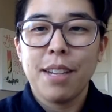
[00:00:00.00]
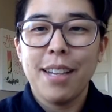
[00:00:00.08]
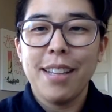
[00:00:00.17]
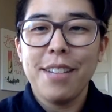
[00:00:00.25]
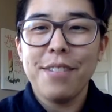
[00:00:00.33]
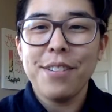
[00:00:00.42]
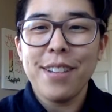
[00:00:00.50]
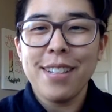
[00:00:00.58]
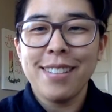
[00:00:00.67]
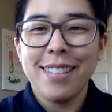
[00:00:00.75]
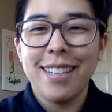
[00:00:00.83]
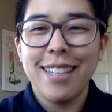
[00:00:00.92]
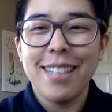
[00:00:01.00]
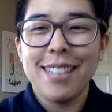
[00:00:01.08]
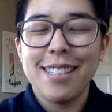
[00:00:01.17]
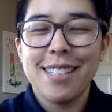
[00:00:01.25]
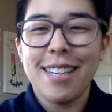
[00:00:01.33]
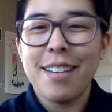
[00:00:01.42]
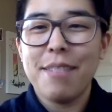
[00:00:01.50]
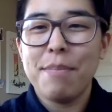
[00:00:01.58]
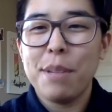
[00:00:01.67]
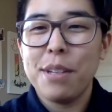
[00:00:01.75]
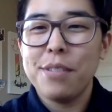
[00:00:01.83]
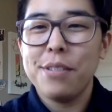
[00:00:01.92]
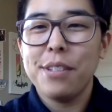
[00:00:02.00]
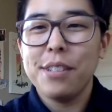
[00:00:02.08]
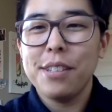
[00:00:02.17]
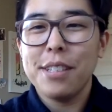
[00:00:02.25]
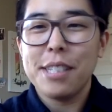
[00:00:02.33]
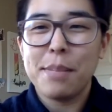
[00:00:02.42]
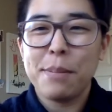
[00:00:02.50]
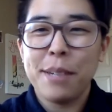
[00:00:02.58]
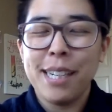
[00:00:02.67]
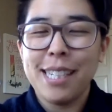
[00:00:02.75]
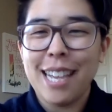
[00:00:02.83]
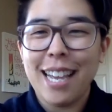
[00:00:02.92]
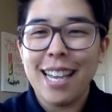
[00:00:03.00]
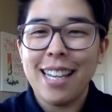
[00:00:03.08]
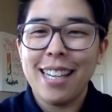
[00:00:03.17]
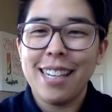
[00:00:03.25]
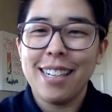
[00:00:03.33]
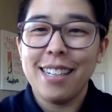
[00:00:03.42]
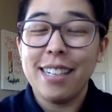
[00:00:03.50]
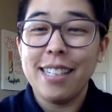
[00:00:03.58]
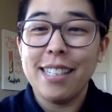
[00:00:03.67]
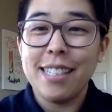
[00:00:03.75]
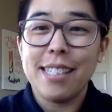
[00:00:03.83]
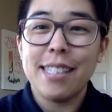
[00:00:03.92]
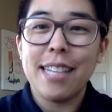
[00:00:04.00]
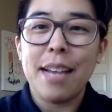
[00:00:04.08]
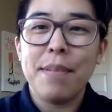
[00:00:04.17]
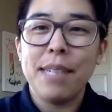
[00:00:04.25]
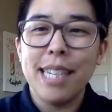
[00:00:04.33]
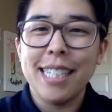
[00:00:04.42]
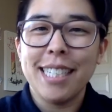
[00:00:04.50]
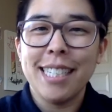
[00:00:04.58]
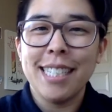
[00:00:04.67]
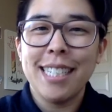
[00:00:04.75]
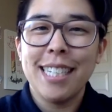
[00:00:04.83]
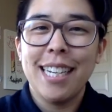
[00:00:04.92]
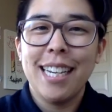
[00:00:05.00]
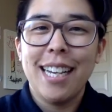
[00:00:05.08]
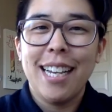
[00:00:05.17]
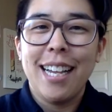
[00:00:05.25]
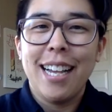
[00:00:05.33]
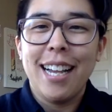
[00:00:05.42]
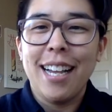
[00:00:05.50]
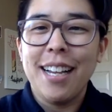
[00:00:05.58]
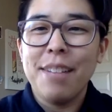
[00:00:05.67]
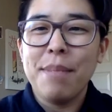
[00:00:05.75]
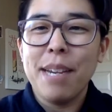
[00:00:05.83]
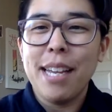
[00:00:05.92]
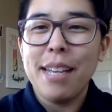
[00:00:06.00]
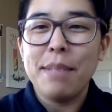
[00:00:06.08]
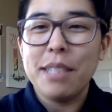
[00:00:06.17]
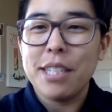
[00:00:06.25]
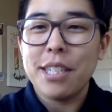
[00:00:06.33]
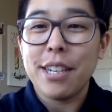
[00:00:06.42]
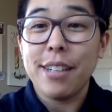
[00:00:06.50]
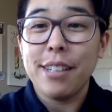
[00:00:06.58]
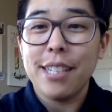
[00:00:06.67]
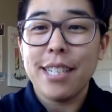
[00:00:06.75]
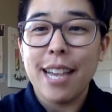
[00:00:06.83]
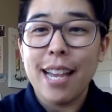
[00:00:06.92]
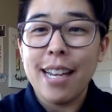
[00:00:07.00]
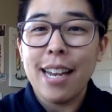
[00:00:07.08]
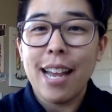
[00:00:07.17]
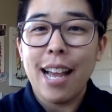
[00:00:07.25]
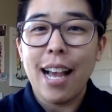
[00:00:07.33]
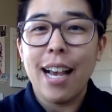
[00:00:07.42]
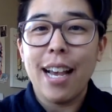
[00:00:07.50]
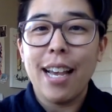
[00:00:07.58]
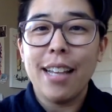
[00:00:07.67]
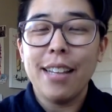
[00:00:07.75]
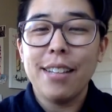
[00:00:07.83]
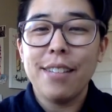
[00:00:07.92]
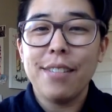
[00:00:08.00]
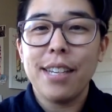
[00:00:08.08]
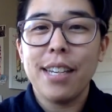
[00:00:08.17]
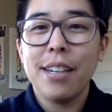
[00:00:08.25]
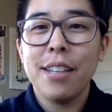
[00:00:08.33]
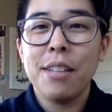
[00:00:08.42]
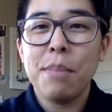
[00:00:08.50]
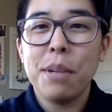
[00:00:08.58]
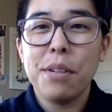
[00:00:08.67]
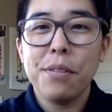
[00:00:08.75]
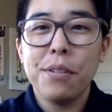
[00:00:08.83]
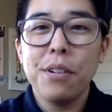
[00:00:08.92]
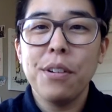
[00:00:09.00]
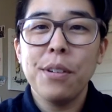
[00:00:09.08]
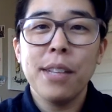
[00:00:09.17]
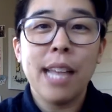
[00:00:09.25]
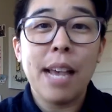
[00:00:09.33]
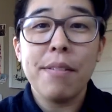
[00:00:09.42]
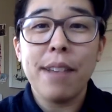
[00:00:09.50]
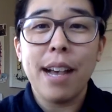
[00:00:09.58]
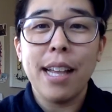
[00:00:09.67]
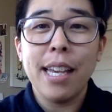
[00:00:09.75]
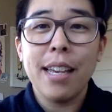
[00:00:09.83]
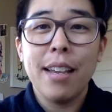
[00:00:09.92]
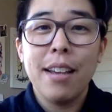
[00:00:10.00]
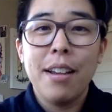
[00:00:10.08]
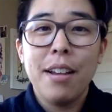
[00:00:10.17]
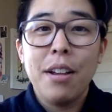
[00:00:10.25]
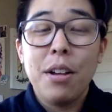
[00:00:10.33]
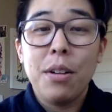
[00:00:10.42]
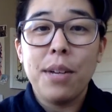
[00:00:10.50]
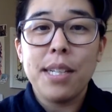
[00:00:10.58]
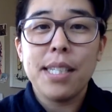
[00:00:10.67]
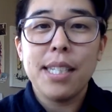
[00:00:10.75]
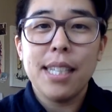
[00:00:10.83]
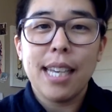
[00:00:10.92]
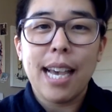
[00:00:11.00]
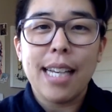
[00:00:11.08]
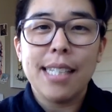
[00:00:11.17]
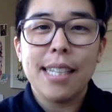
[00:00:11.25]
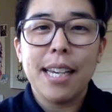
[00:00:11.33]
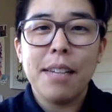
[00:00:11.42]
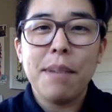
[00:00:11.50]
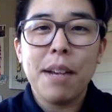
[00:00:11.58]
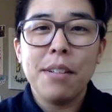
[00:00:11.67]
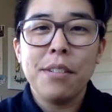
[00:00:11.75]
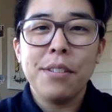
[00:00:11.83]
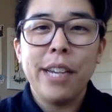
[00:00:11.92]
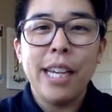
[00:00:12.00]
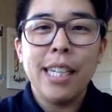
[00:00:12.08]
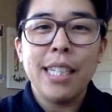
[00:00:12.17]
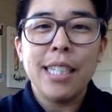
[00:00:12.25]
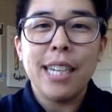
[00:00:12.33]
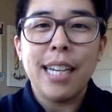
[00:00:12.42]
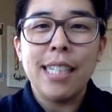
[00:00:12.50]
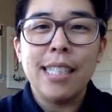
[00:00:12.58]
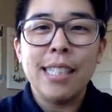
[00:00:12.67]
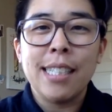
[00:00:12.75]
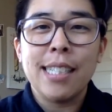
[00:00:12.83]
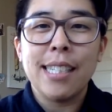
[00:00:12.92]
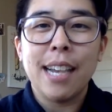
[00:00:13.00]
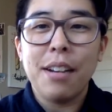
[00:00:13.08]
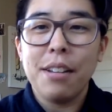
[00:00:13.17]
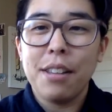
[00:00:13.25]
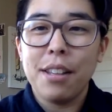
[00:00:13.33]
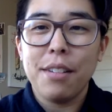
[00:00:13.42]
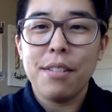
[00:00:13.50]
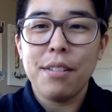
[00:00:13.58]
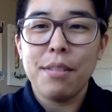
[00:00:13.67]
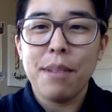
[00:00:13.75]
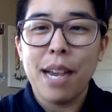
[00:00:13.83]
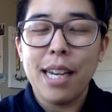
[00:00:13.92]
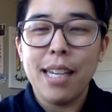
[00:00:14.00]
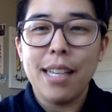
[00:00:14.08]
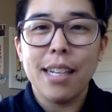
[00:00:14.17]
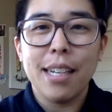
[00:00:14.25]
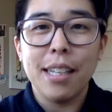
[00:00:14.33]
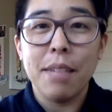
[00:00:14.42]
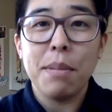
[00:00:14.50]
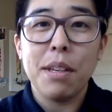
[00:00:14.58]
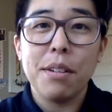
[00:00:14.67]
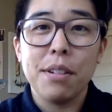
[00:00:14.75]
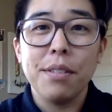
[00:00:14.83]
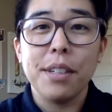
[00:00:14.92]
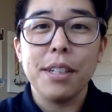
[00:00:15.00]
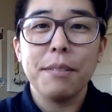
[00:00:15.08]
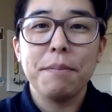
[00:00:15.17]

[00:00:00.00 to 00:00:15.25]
Hello, everyone. It's a beautiful spring day here in Salmon Nation. Uh, my name is Cheryl Chen. I live here in the beautiful Willamette Valley, west of the Cascade Mountain Range and south of the mighty Columbia River.